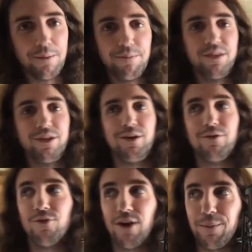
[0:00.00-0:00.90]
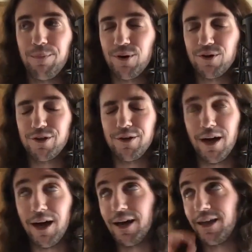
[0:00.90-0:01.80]
The right person,
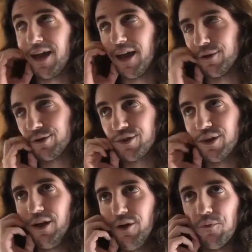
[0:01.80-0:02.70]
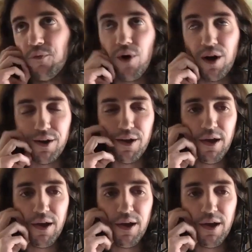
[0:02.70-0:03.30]
I guess, won.